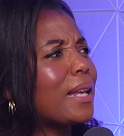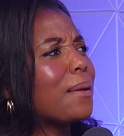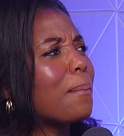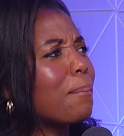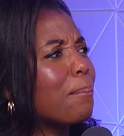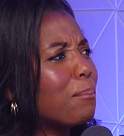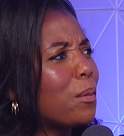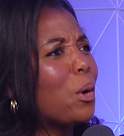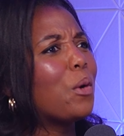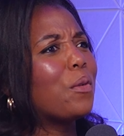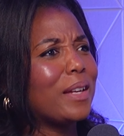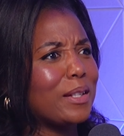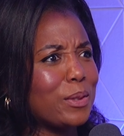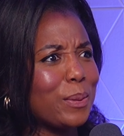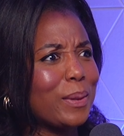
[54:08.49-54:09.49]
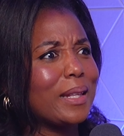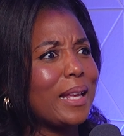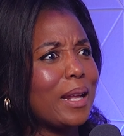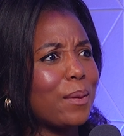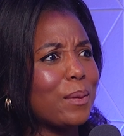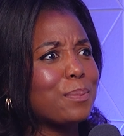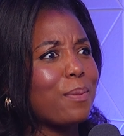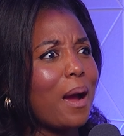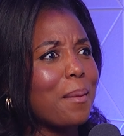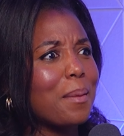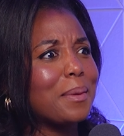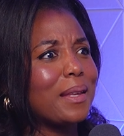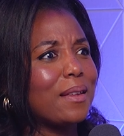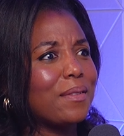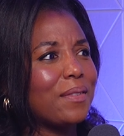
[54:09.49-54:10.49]
say moving to Atlanta was
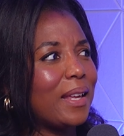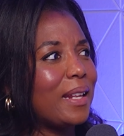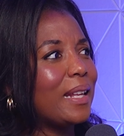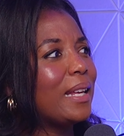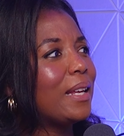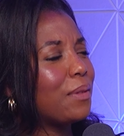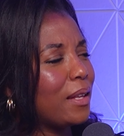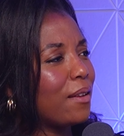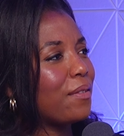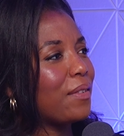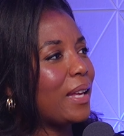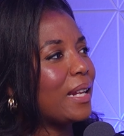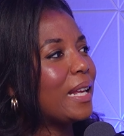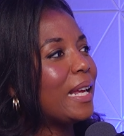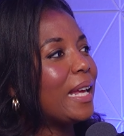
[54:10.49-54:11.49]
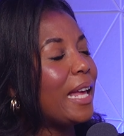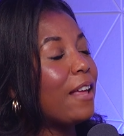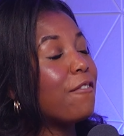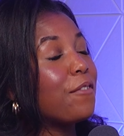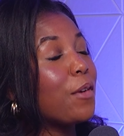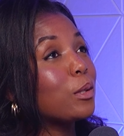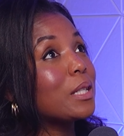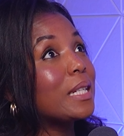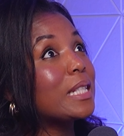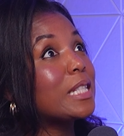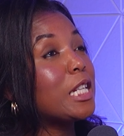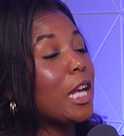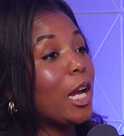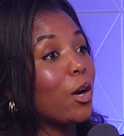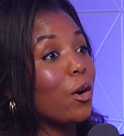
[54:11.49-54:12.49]
probably event the event. It felt
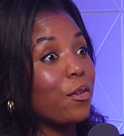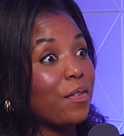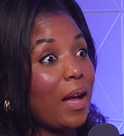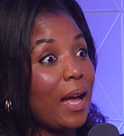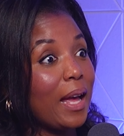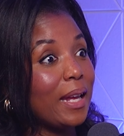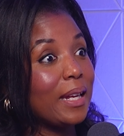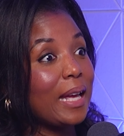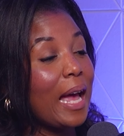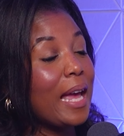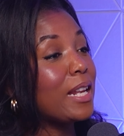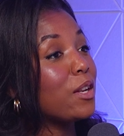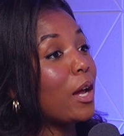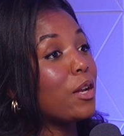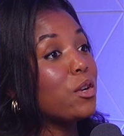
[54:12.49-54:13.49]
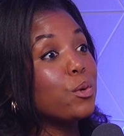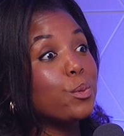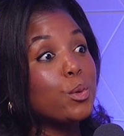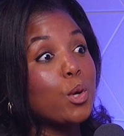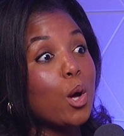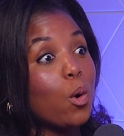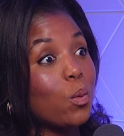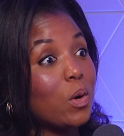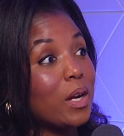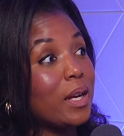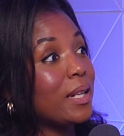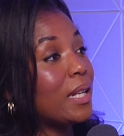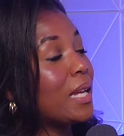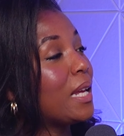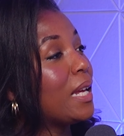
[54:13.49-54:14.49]
terrifying. I did I knew no
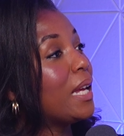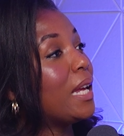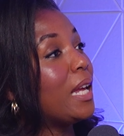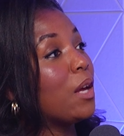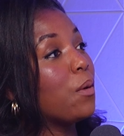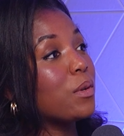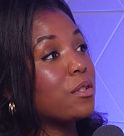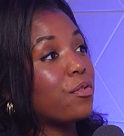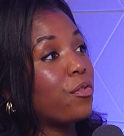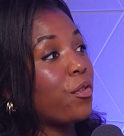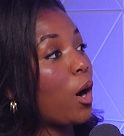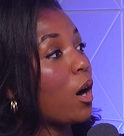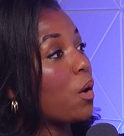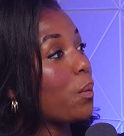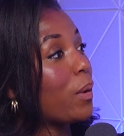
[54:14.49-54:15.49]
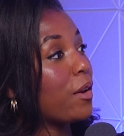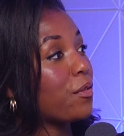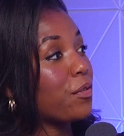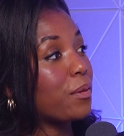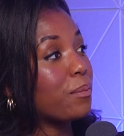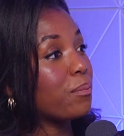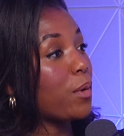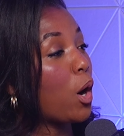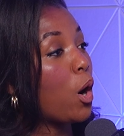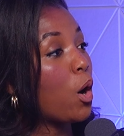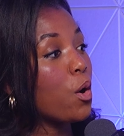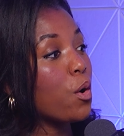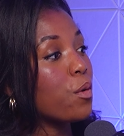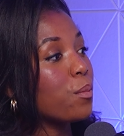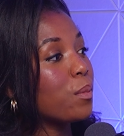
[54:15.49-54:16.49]
one. It was far away from
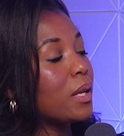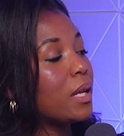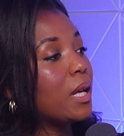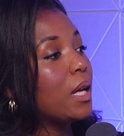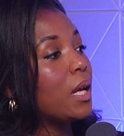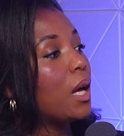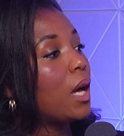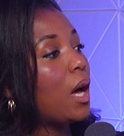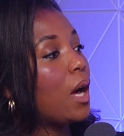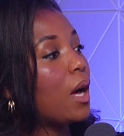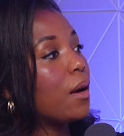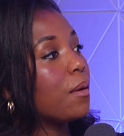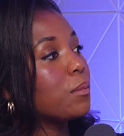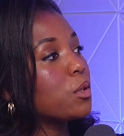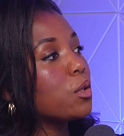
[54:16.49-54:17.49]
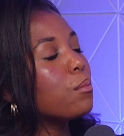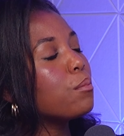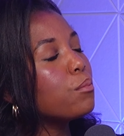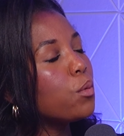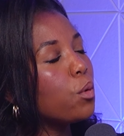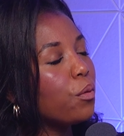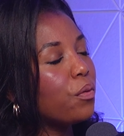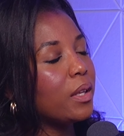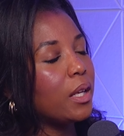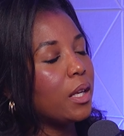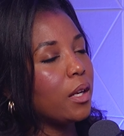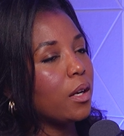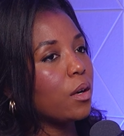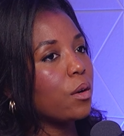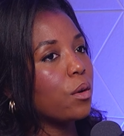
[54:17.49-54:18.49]
home. Um, so moving
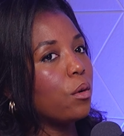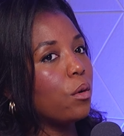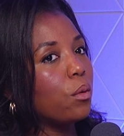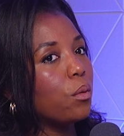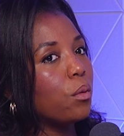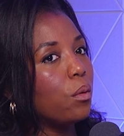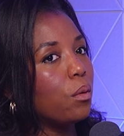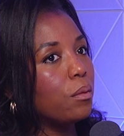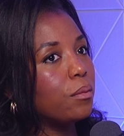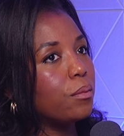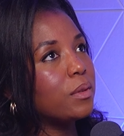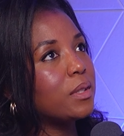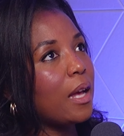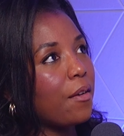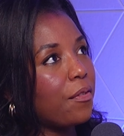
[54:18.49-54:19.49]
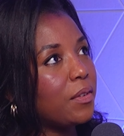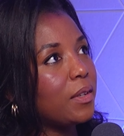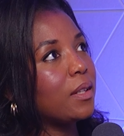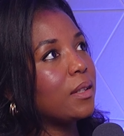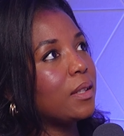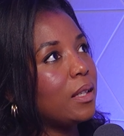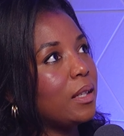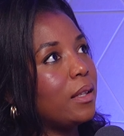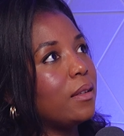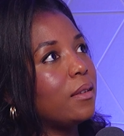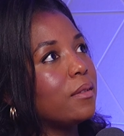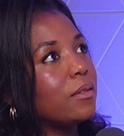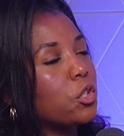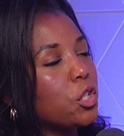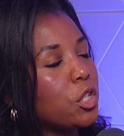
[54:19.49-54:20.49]
here
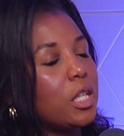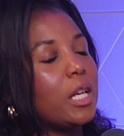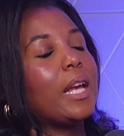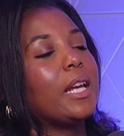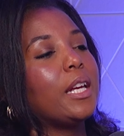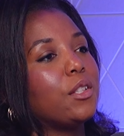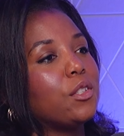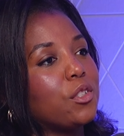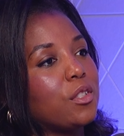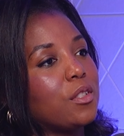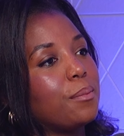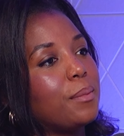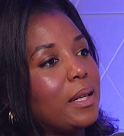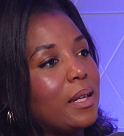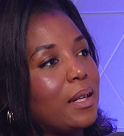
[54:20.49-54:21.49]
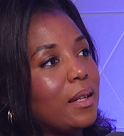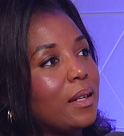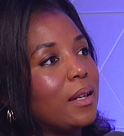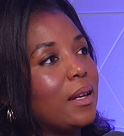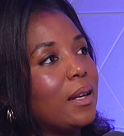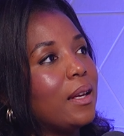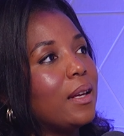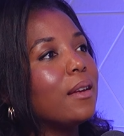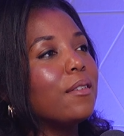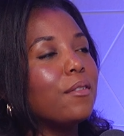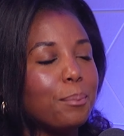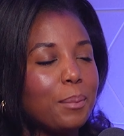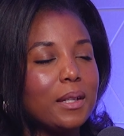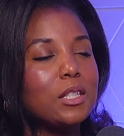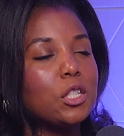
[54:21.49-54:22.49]
definitely changed me,
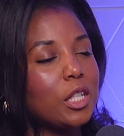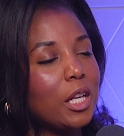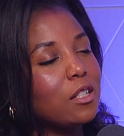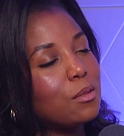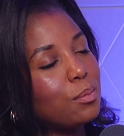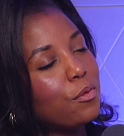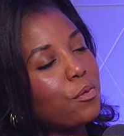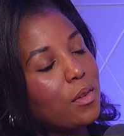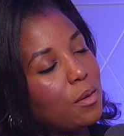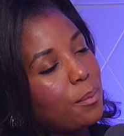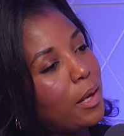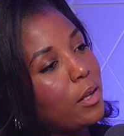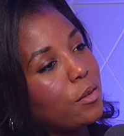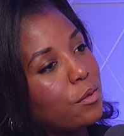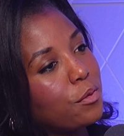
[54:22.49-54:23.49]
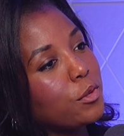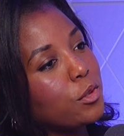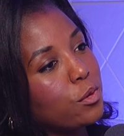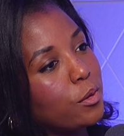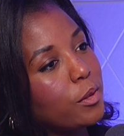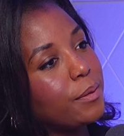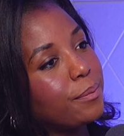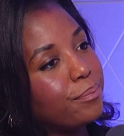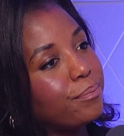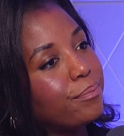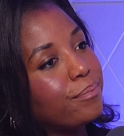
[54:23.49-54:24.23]
but changed me for the better for sure.